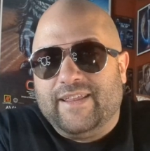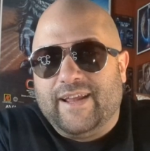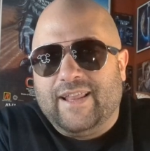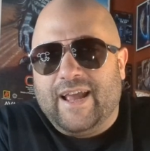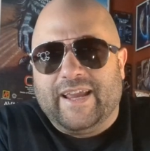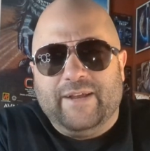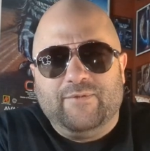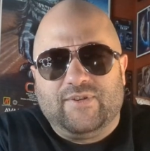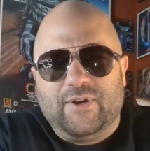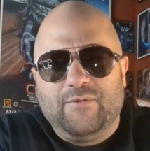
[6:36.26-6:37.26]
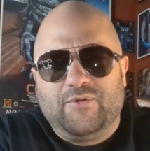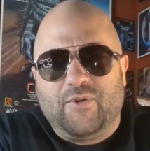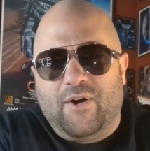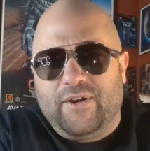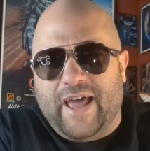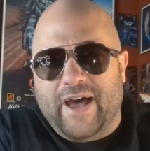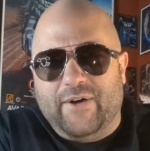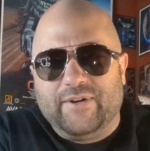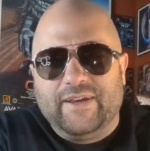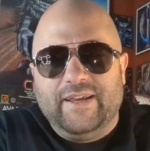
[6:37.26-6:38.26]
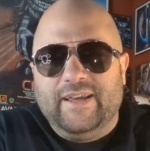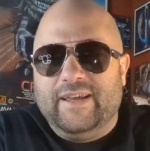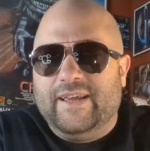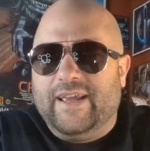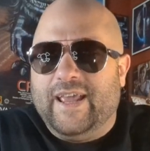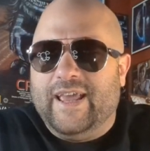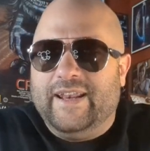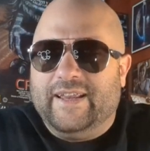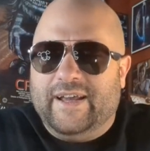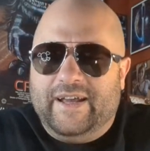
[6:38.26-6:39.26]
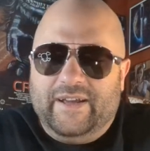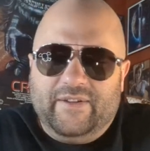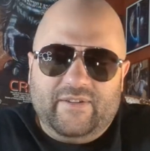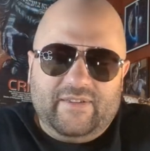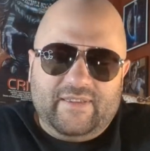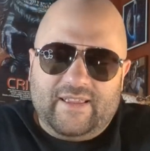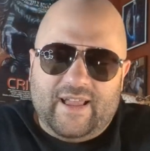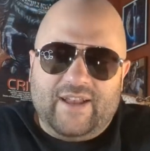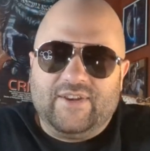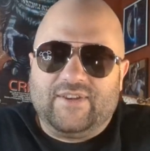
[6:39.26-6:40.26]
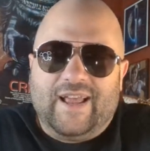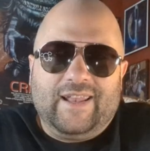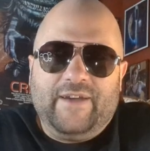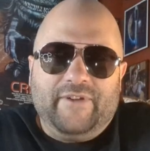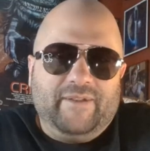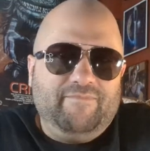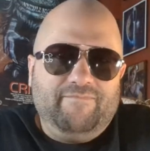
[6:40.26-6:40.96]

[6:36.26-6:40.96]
anything like it. It was so drawn out, and I love it.